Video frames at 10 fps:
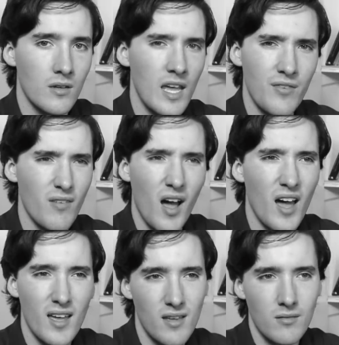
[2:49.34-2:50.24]
if
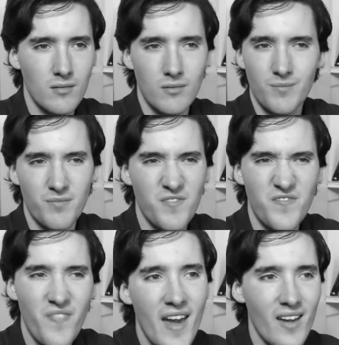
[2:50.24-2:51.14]
I
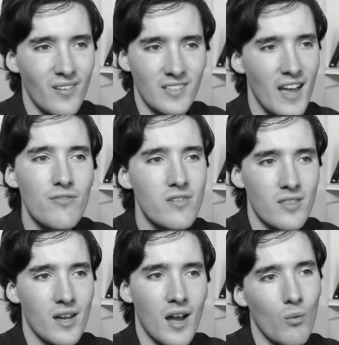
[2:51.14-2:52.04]
failed
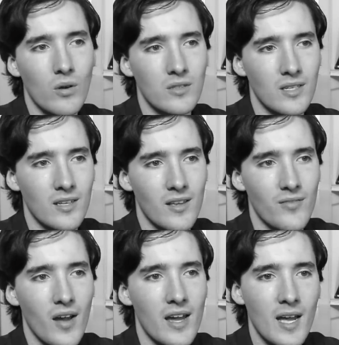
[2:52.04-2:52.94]
everything I wanted,
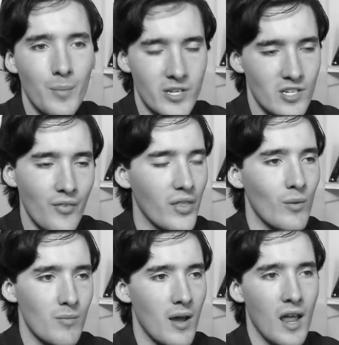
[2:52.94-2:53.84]
if I accomplished
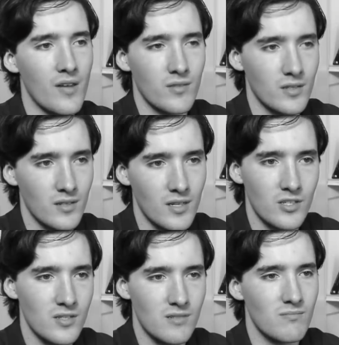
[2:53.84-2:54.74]
nothing with my life
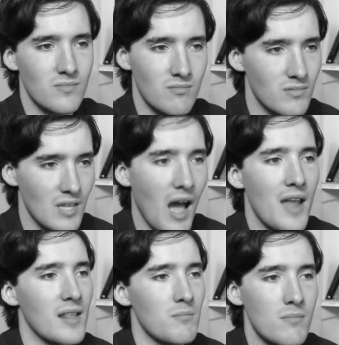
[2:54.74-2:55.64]
and just
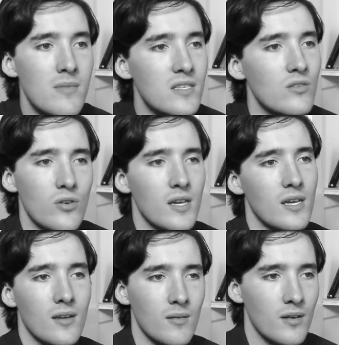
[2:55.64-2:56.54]
died in
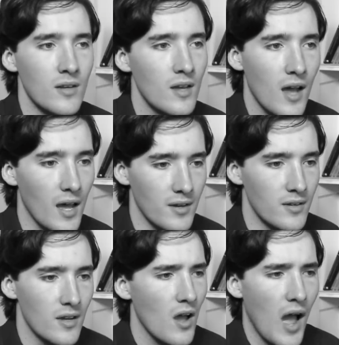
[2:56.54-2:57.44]
misery
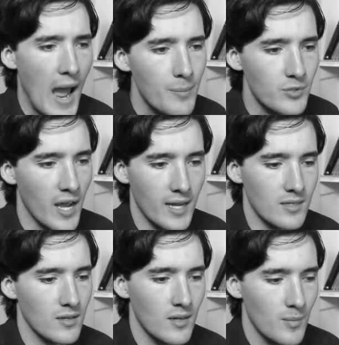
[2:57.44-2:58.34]
and
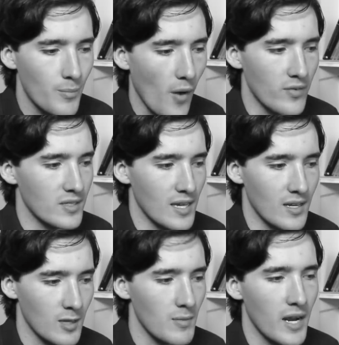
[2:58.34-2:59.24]
abject poverty
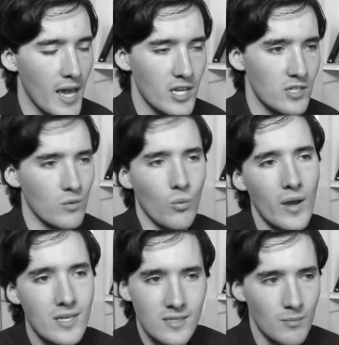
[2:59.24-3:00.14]
and humiliation or
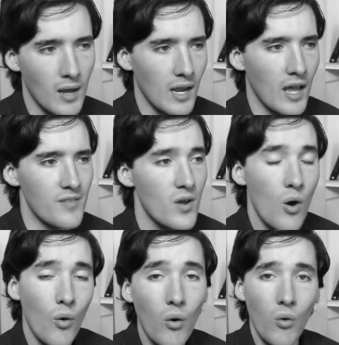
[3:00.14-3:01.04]
wasted my life,
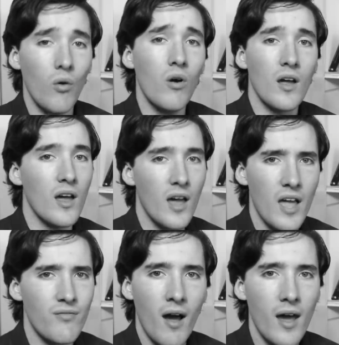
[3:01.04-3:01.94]
or
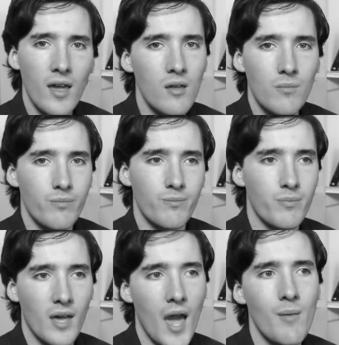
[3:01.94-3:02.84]
if I
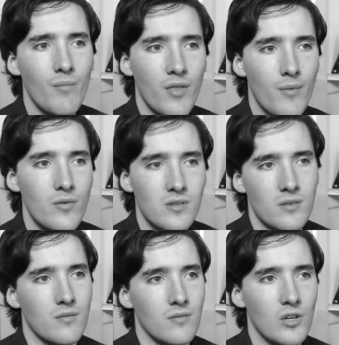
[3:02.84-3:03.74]
became the most